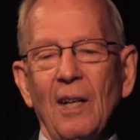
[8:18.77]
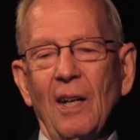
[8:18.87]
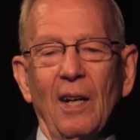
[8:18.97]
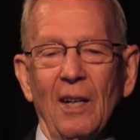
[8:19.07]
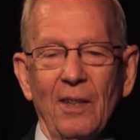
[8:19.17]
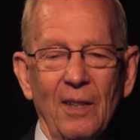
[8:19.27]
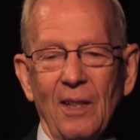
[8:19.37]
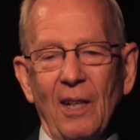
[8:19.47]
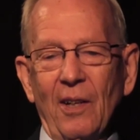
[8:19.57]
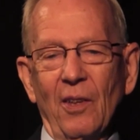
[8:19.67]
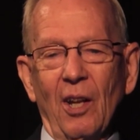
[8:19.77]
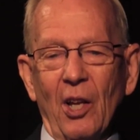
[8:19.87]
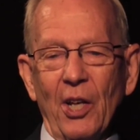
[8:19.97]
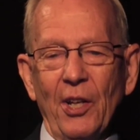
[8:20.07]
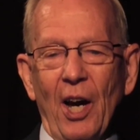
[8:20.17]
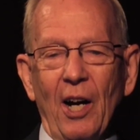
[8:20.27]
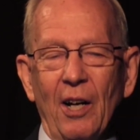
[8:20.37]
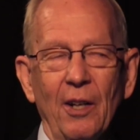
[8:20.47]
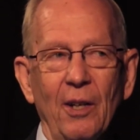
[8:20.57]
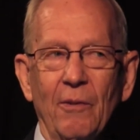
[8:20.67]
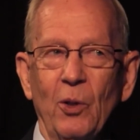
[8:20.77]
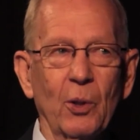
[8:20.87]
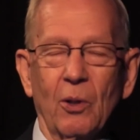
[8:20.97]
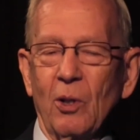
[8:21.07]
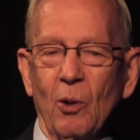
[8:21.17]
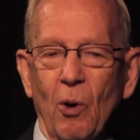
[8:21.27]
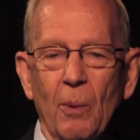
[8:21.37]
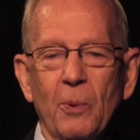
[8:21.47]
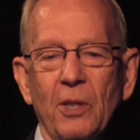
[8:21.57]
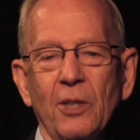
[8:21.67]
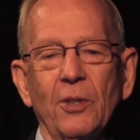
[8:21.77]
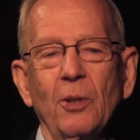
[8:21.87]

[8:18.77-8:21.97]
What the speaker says: and the laydown of nuclear weapons,